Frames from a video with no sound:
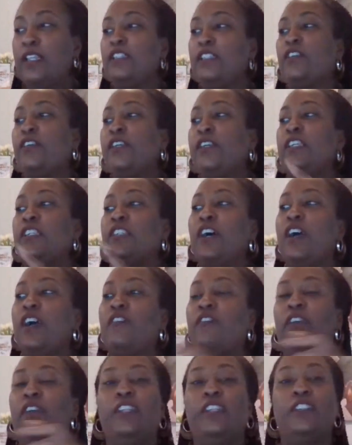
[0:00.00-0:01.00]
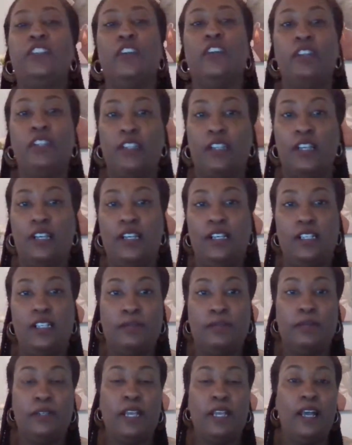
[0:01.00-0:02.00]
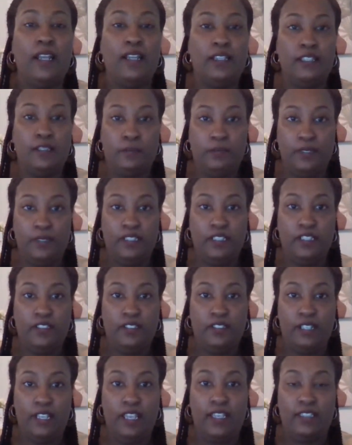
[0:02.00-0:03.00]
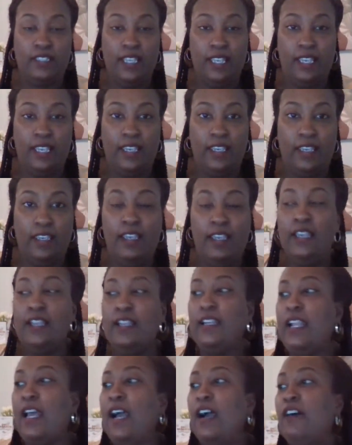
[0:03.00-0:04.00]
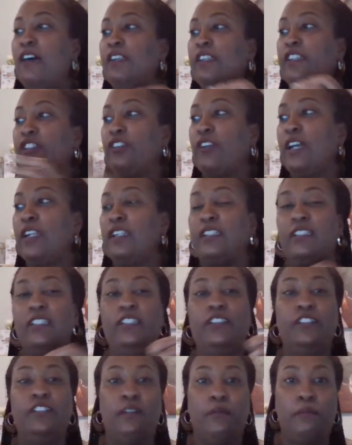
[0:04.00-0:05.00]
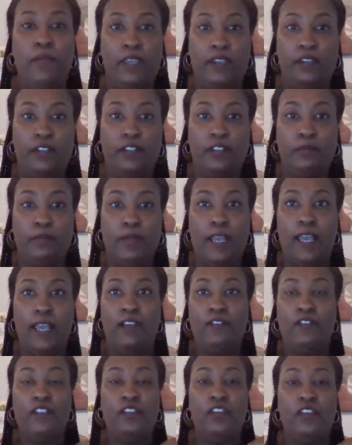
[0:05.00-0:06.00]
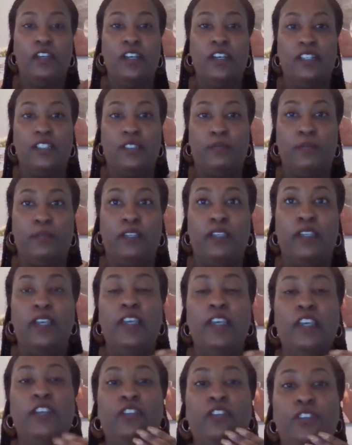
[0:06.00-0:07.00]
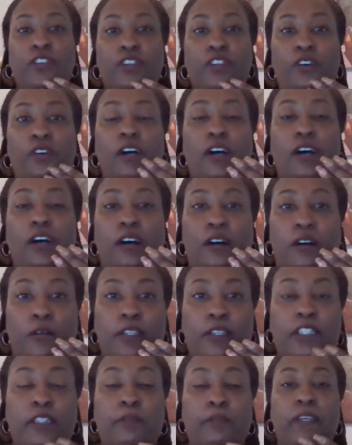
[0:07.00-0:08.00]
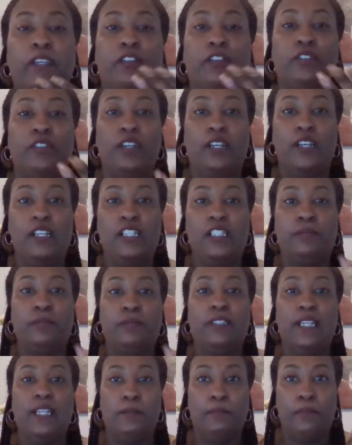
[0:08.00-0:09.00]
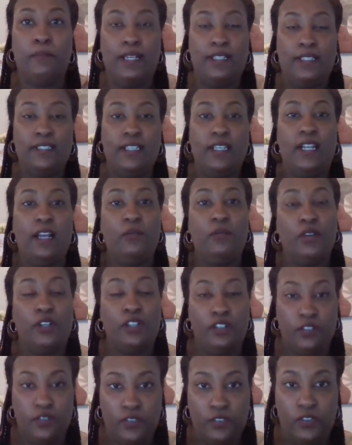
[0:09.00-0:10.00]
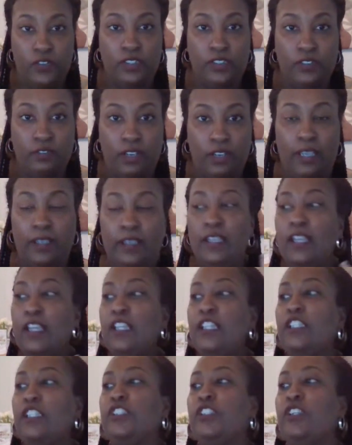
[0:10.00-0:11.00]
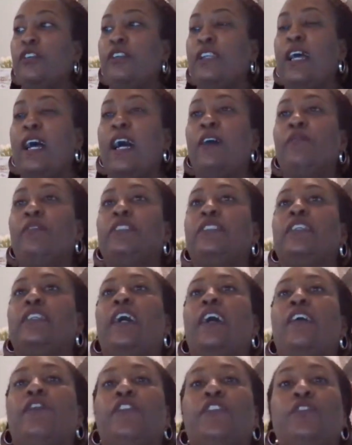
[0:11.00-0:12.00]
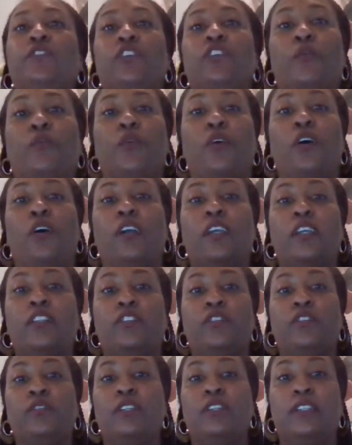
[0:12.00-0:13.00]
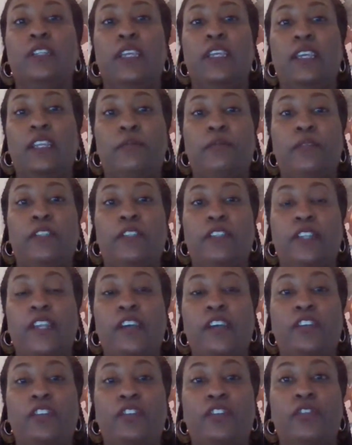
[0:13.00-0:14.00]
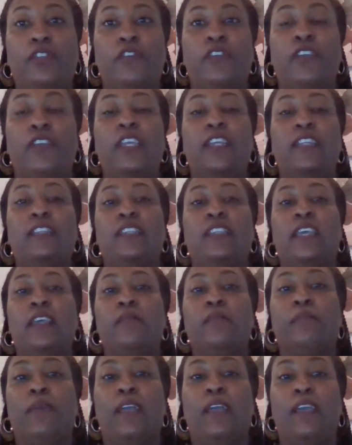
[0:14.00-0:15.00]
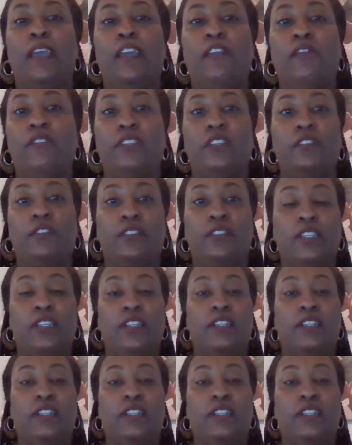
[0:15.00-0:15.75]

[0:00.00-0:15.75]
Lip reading: So he's already stolen your husband out of his position as head. Now he's trying to steal your marriage by having your husband, you know, he's speaking through your husband by saying, I want a divorce, right? So now it's time for you to walk into the enemy's territory and take back every single thing